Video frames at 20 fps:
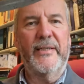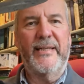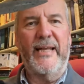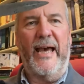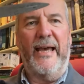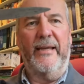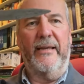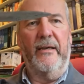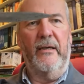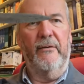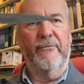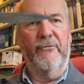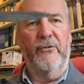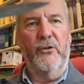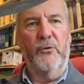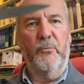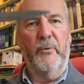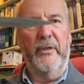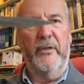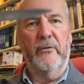dagger for the
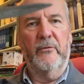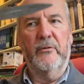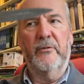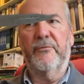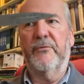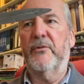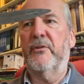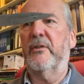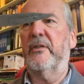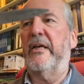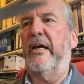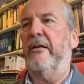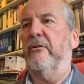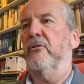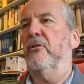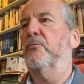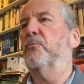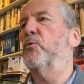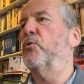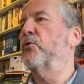winner of the Dagger
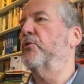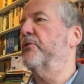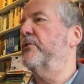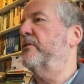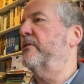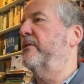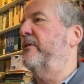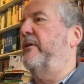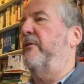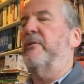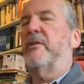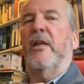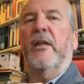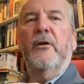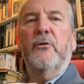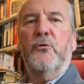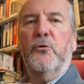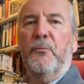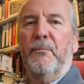Awards. It was a local